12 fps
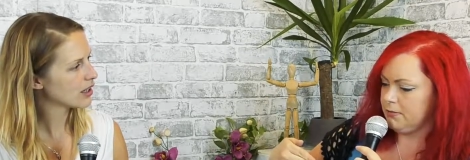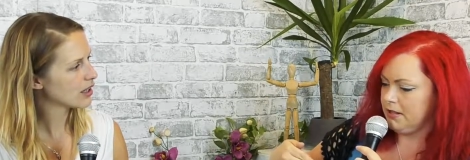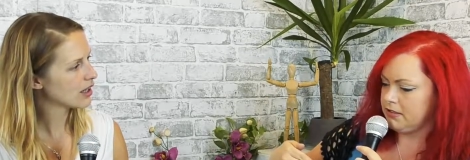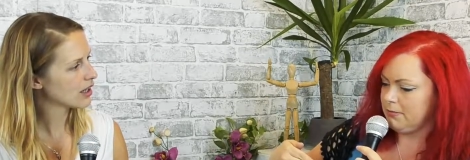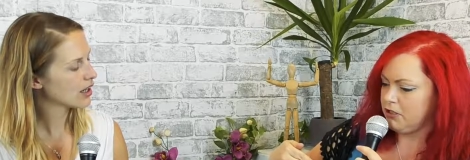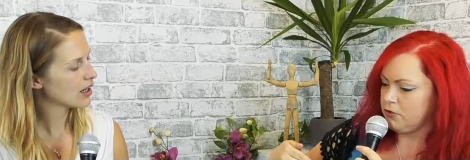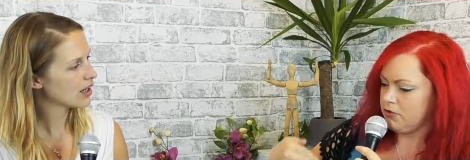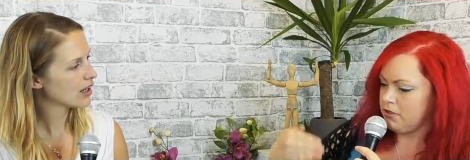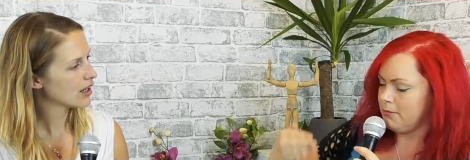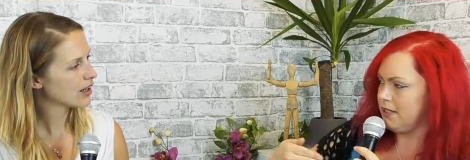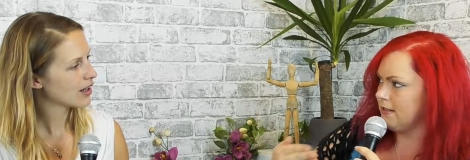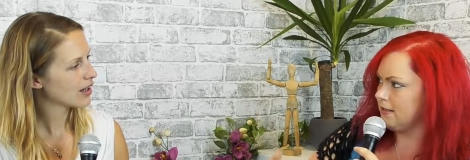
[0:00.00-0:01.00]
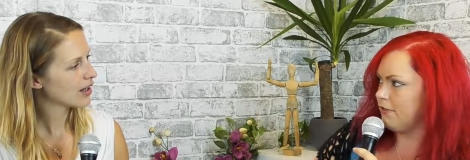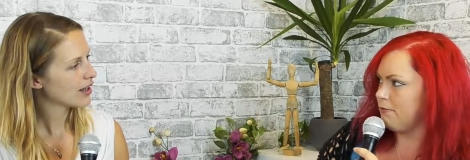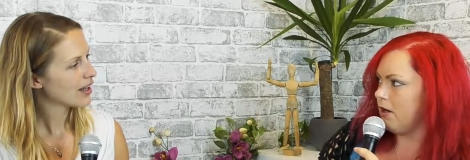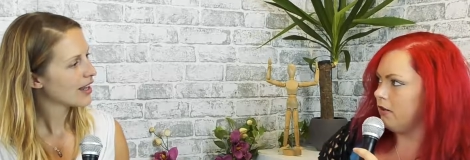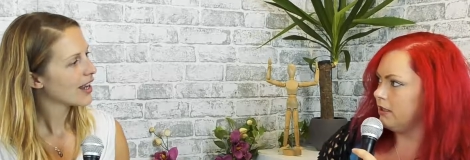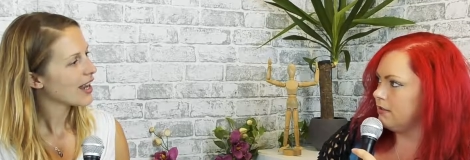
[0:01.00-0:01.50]
Speaker 1: the back to make sure that nobody gets left
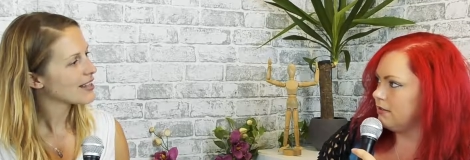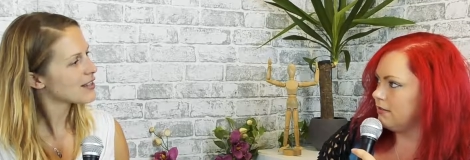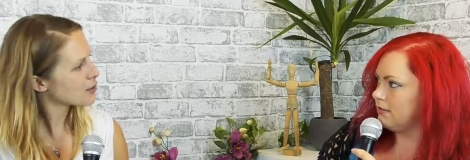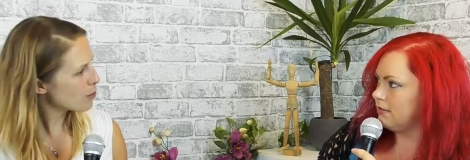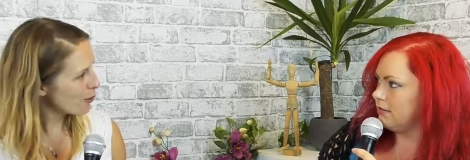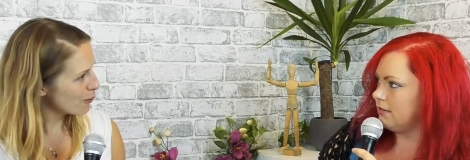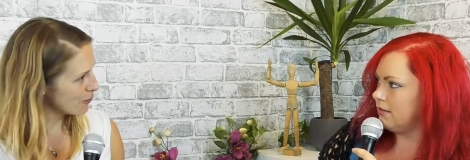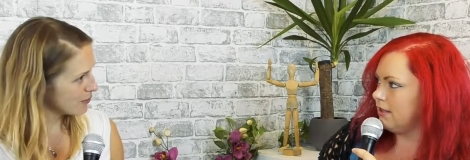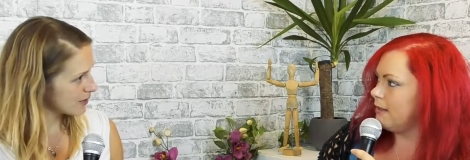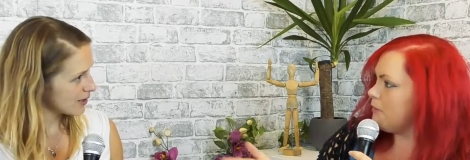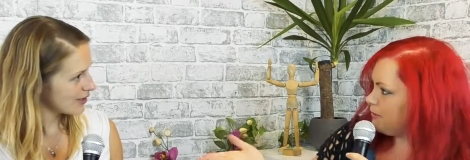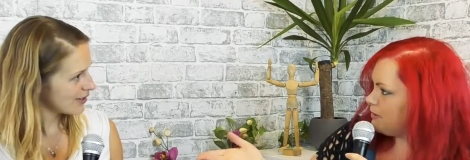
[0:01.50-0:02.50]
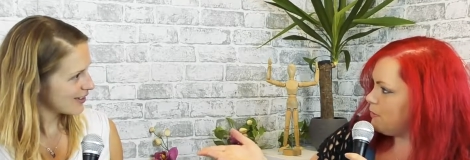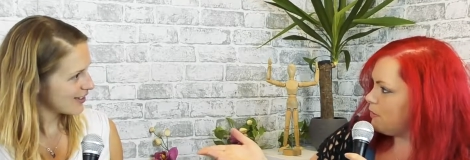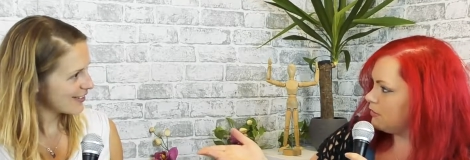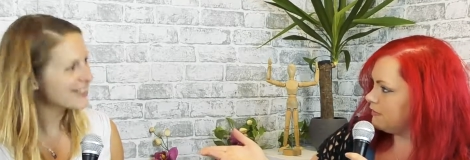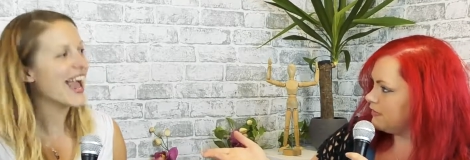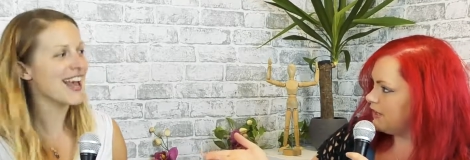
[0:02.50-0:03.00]
behind. Is it the wolves? It might be the
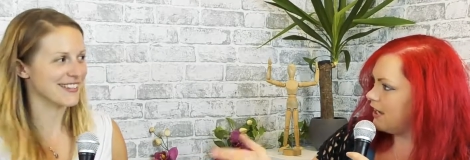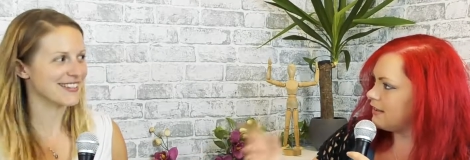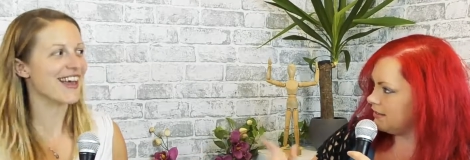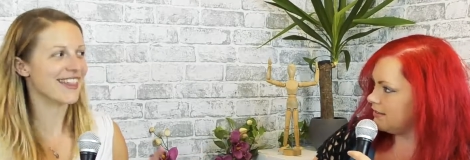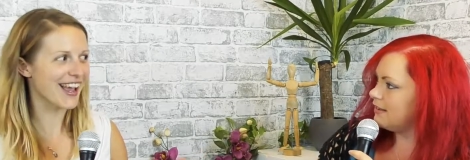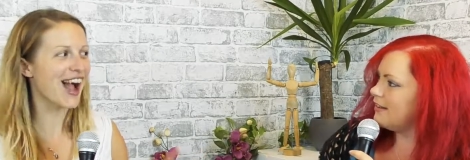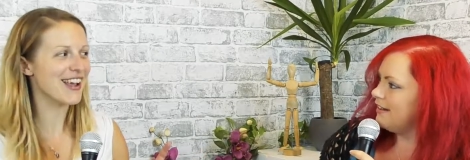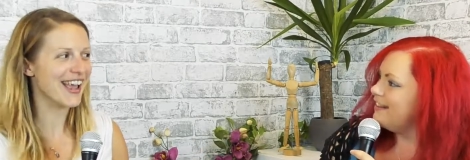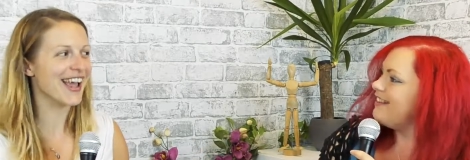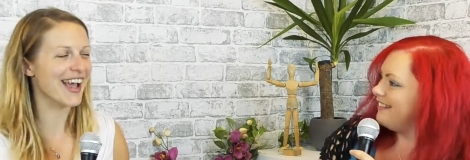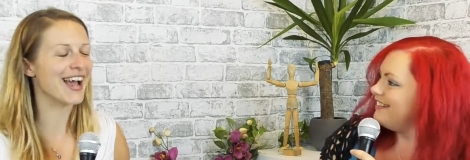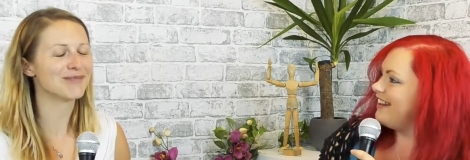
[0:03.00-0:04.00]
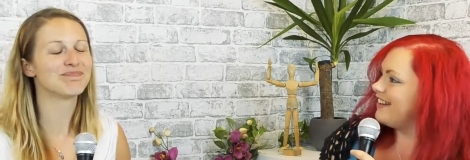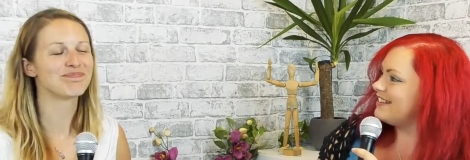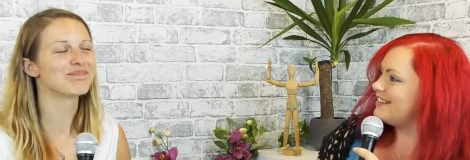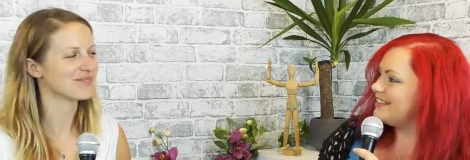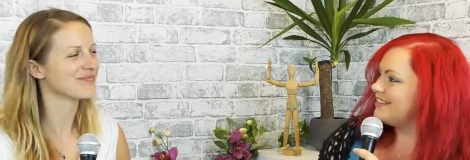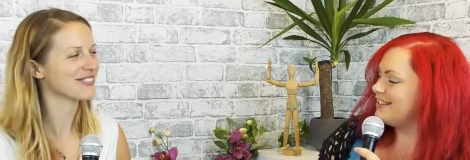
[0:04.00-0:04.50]
wolves. Yes. yes. I think I yeah, yeah.
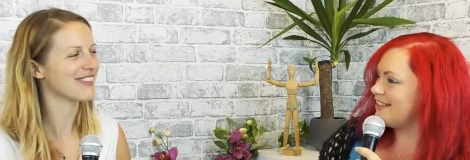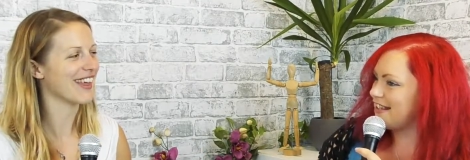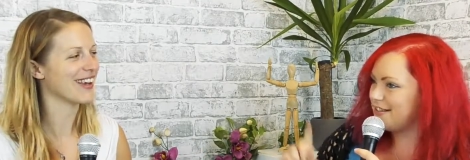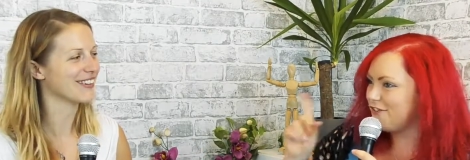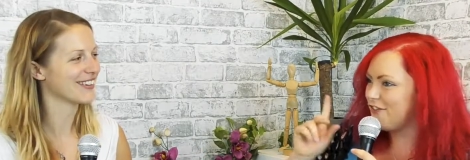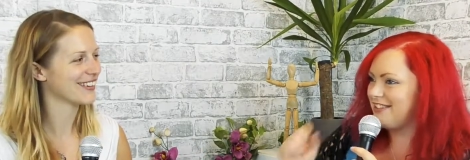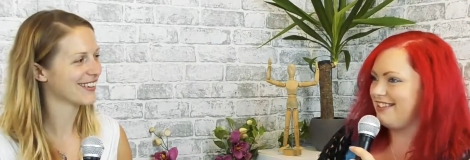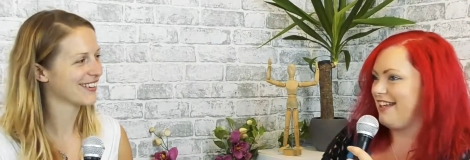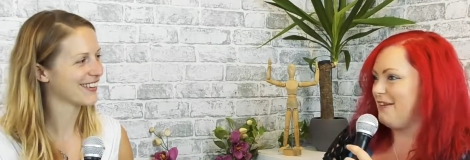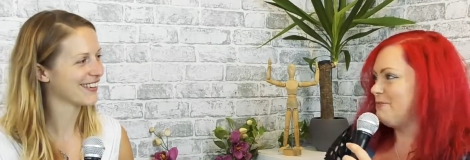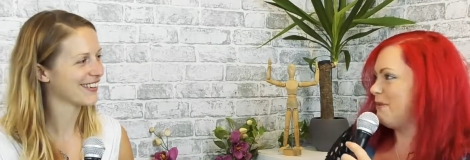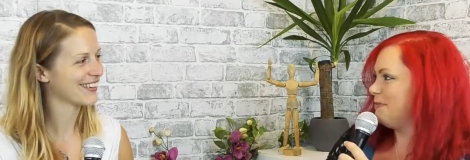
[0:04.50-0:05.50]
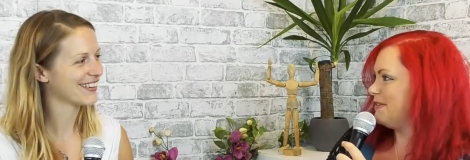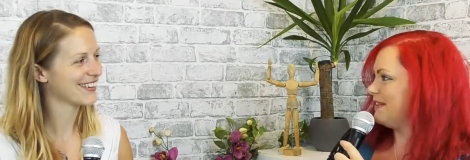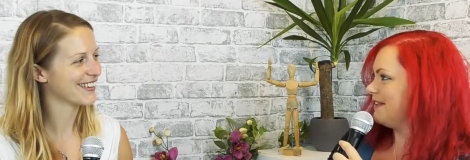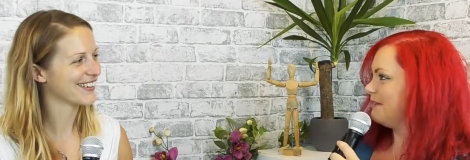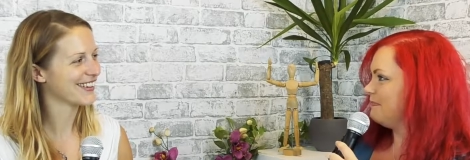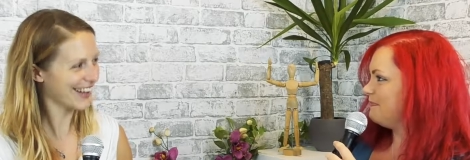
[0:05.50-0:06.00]
Yes. So yeah. Mm-hmm. that's the first thing that came to mind when you
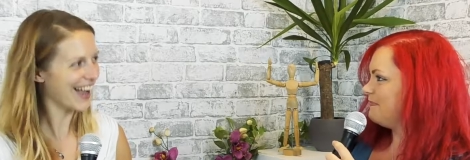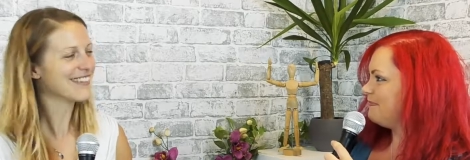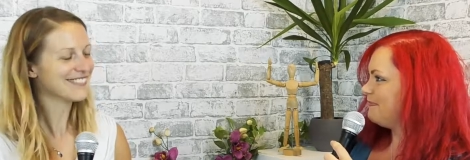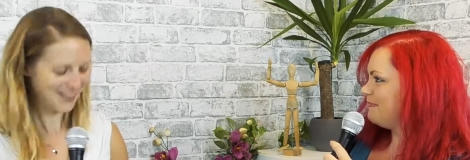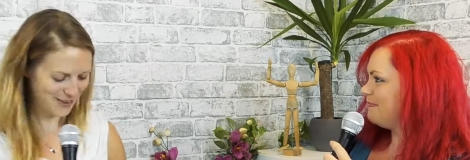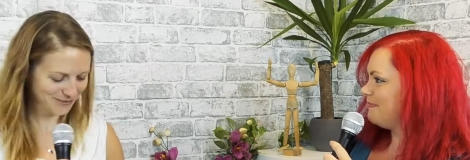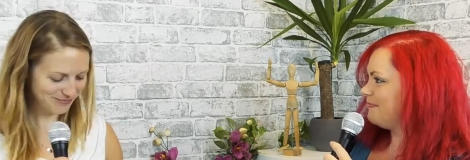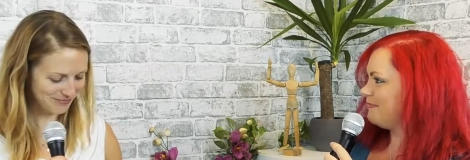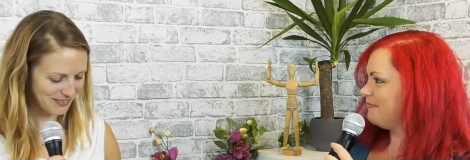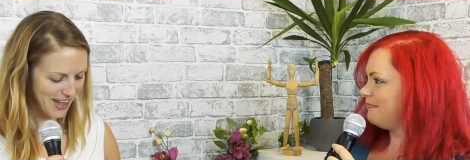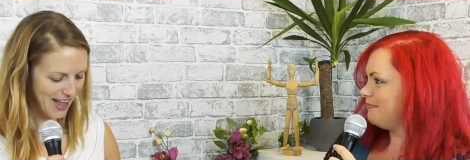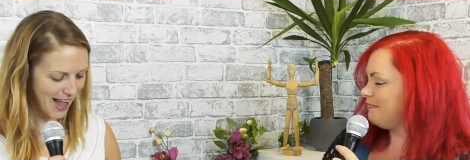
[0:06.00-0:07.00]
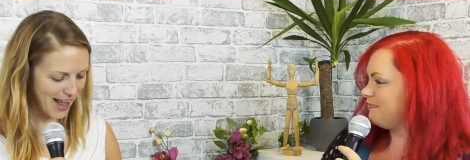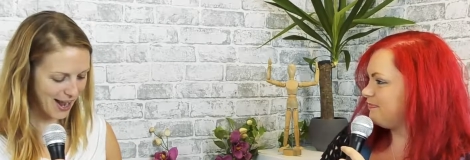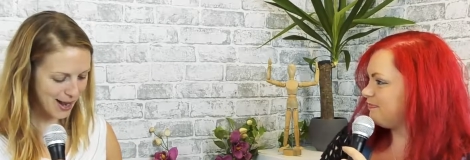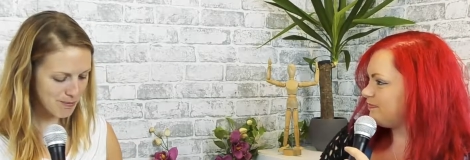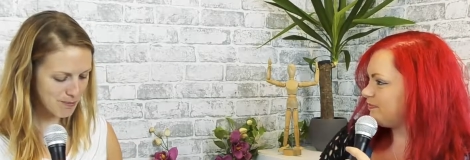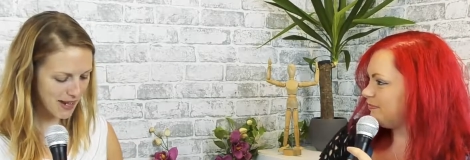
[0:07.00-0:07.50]
said that.
Speaker 2: Okay. Cool.
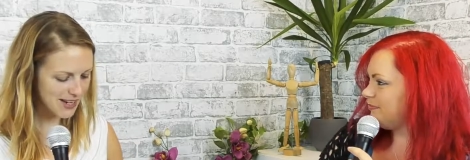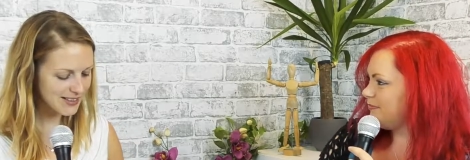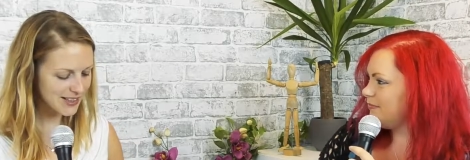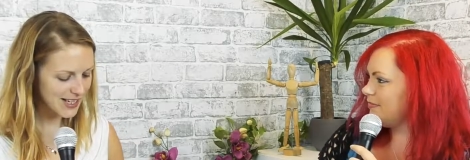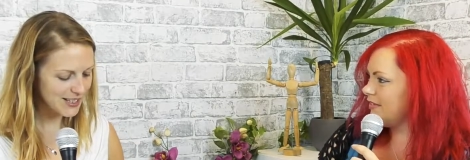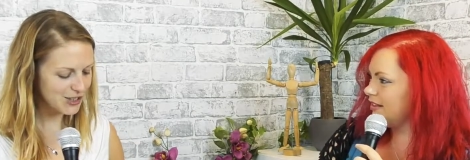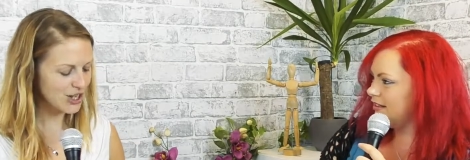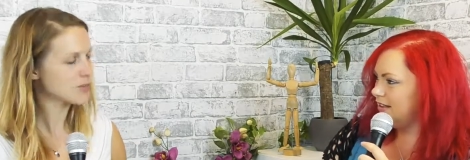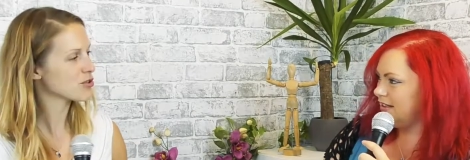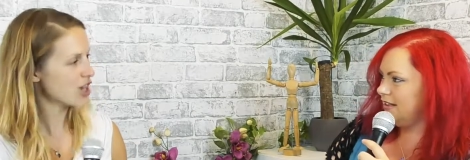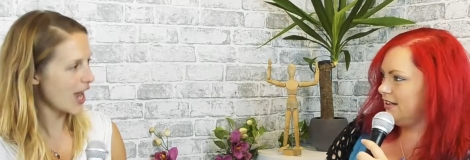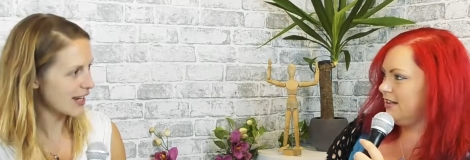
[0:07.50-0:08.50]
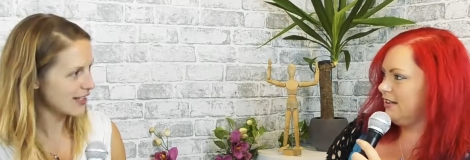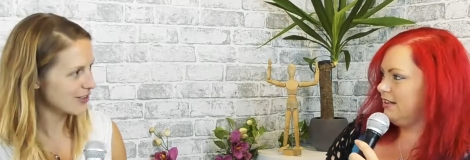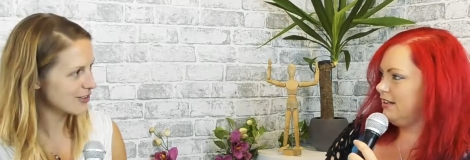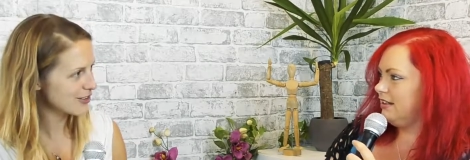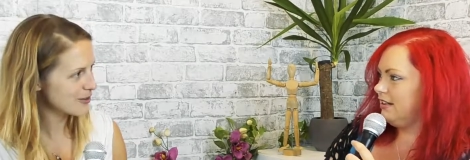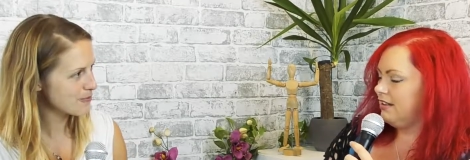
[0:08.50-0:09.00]
Uh, biggest leadership
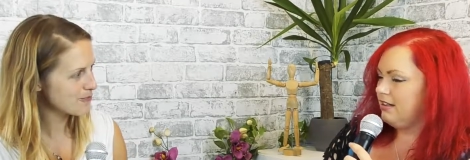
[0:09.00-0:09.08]
challenge.